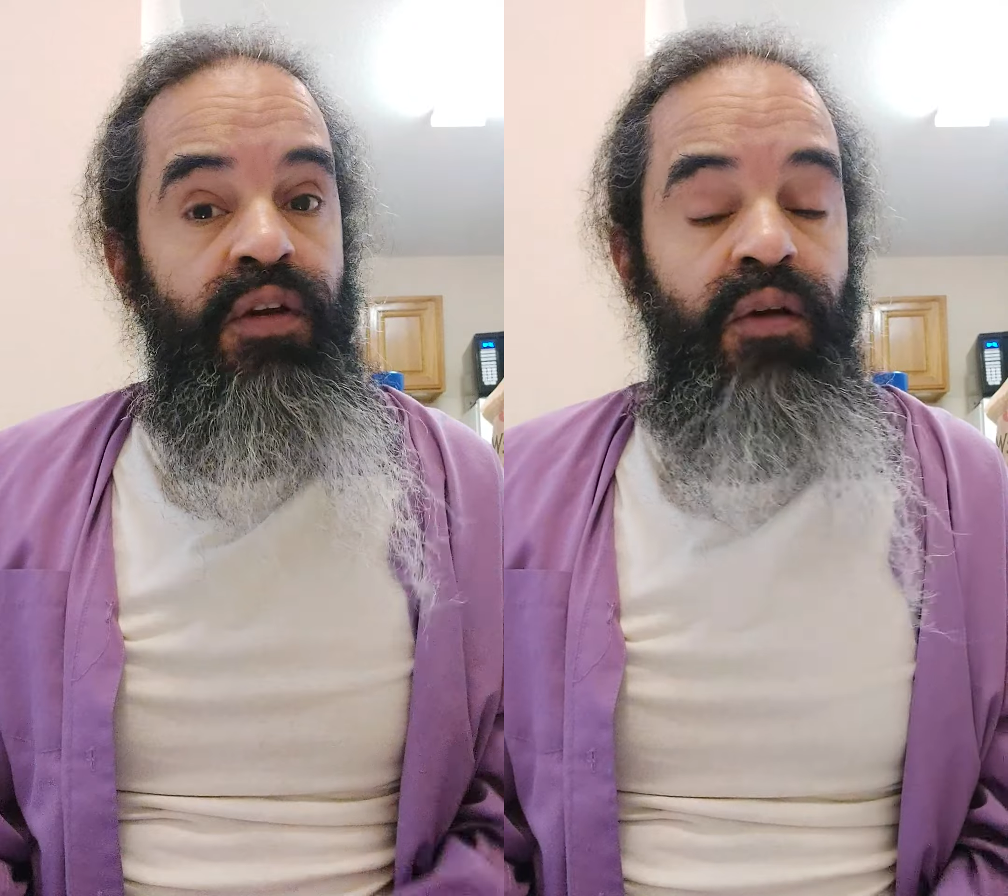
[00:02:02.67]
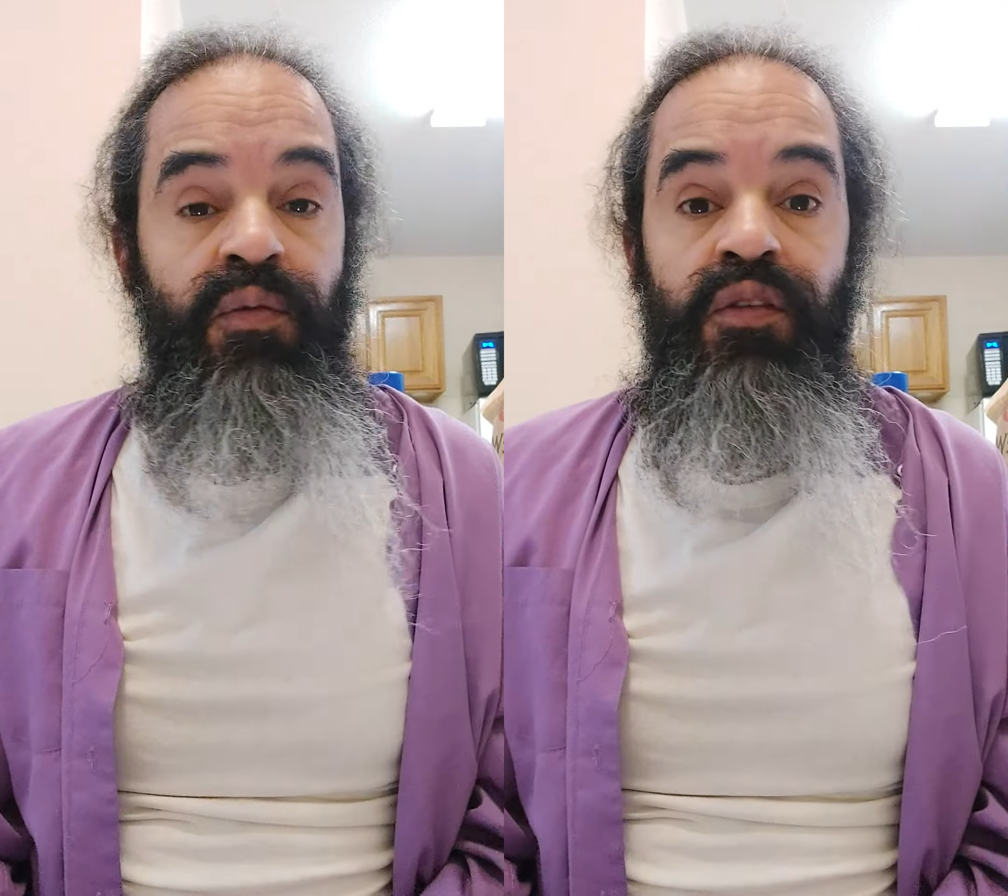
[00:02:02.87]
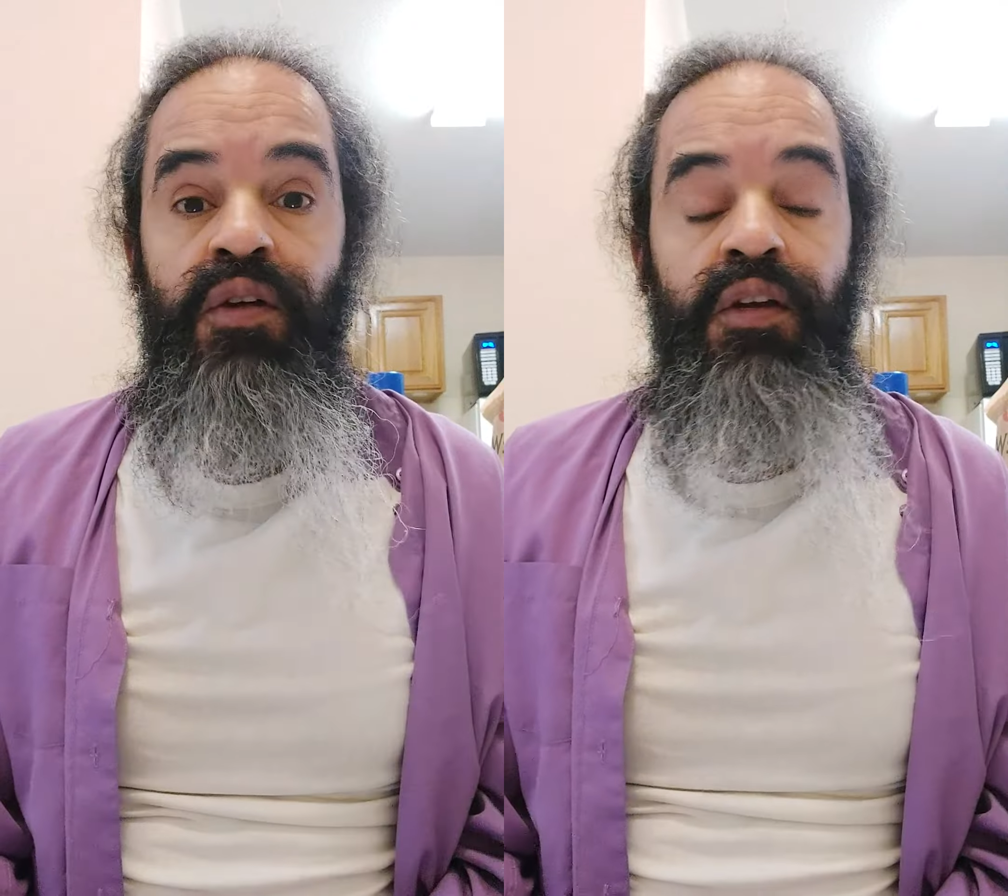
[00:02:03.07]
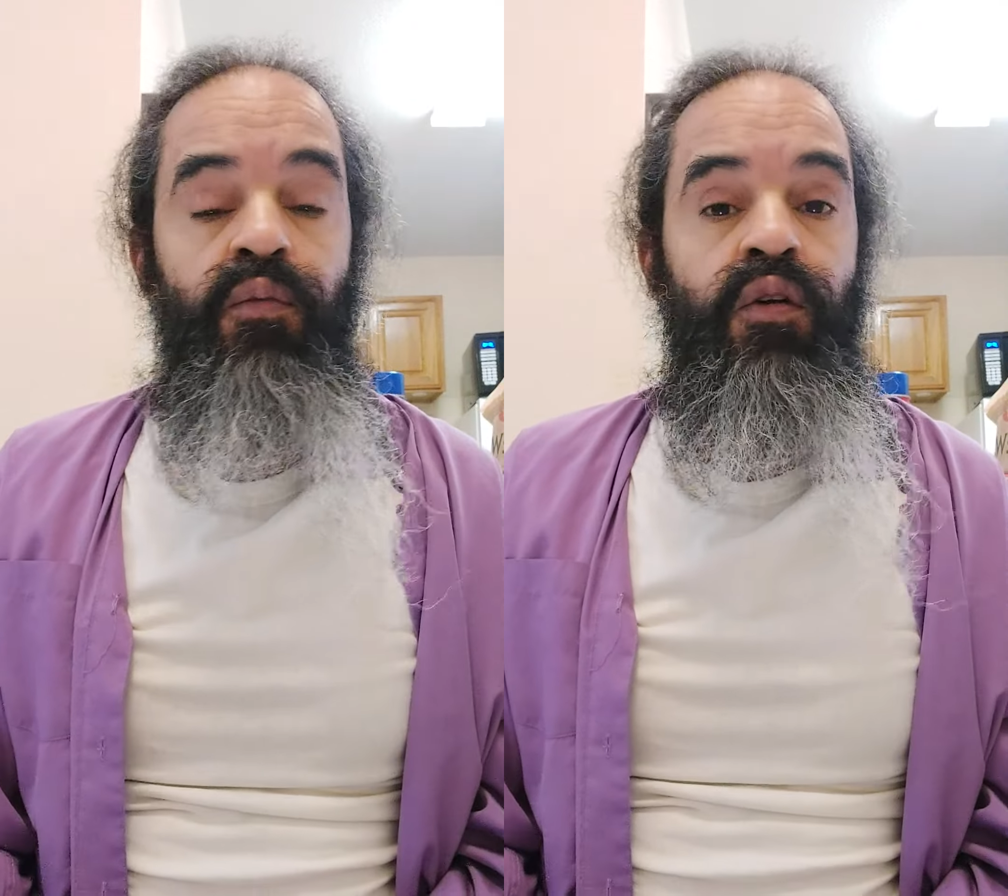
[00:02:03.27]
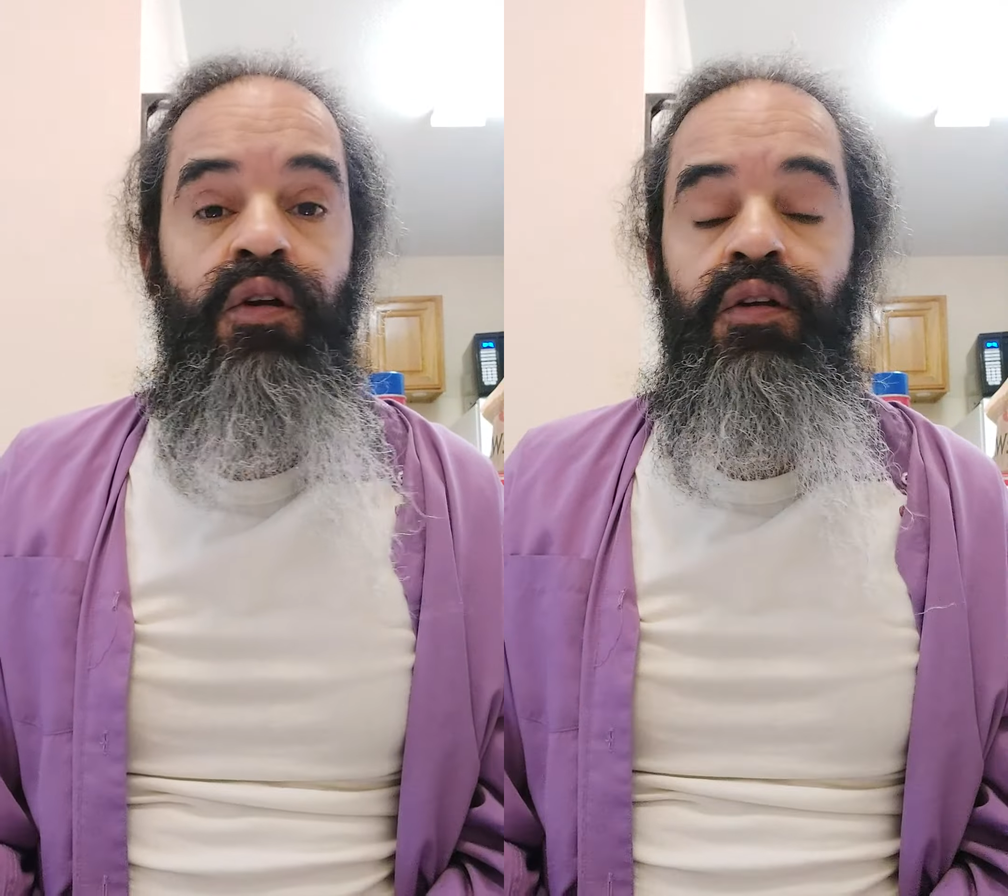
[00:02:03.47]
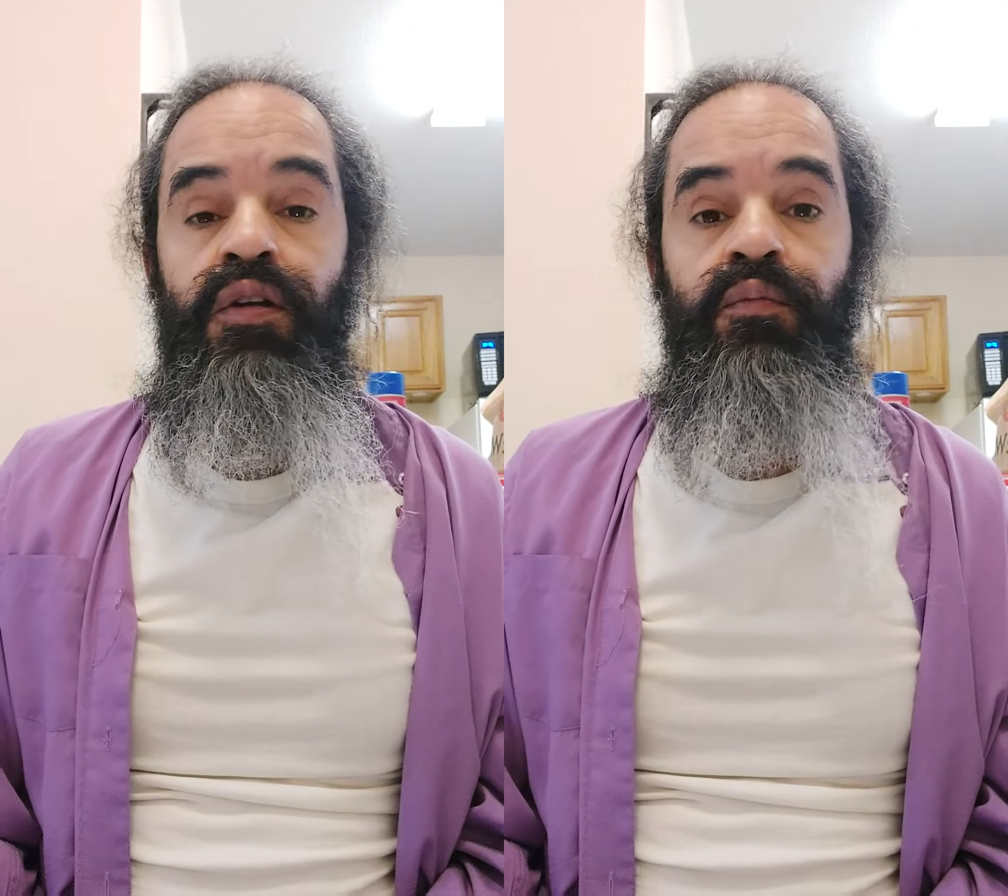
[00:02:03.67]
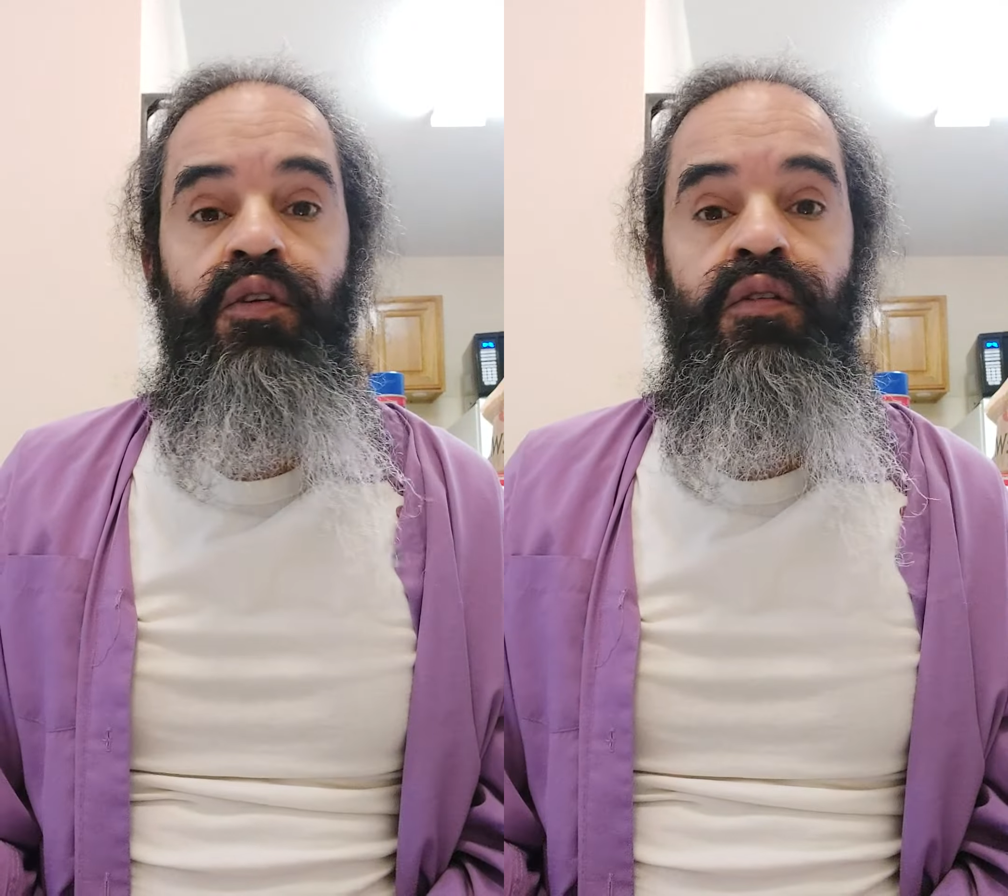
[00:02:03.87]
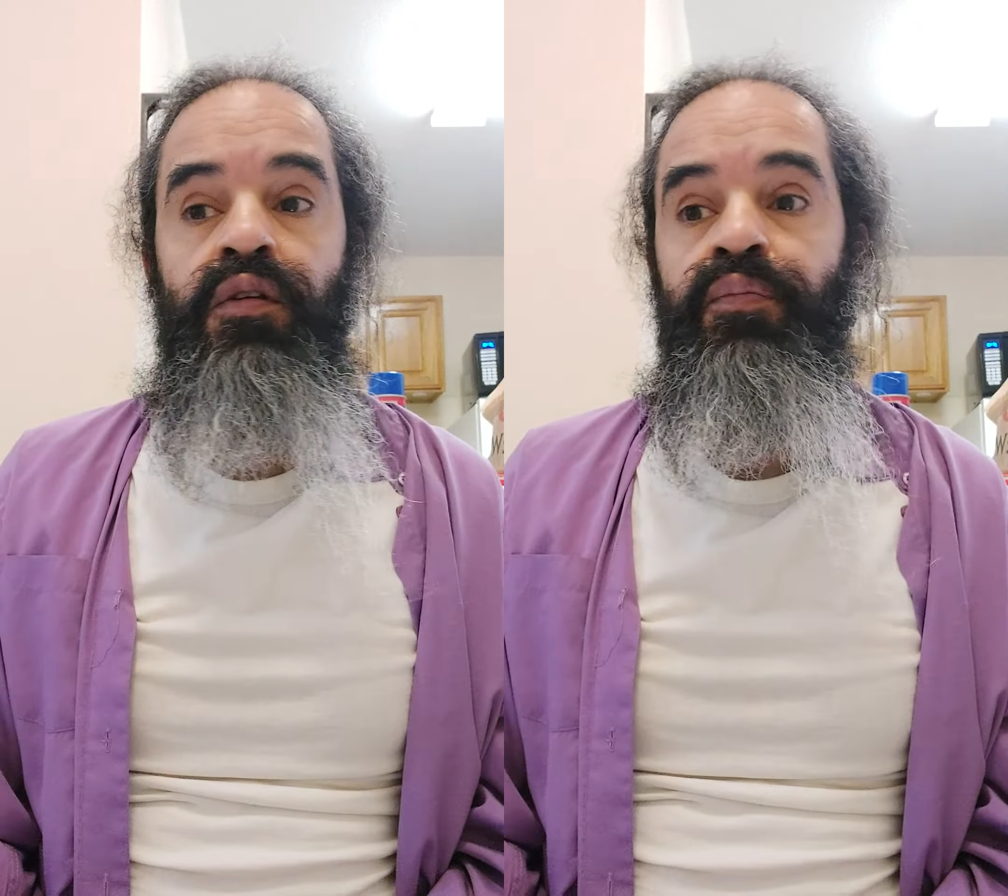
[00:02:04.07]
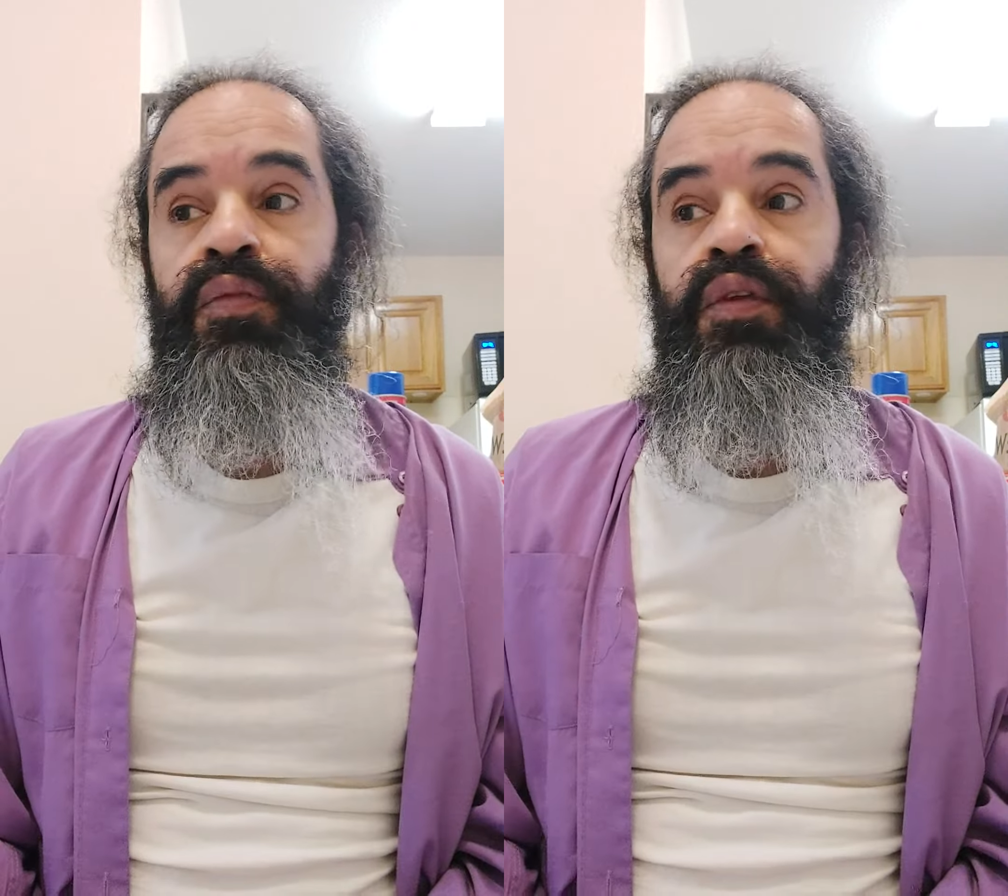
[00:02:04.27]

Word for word: when I would be trying to work on a computer,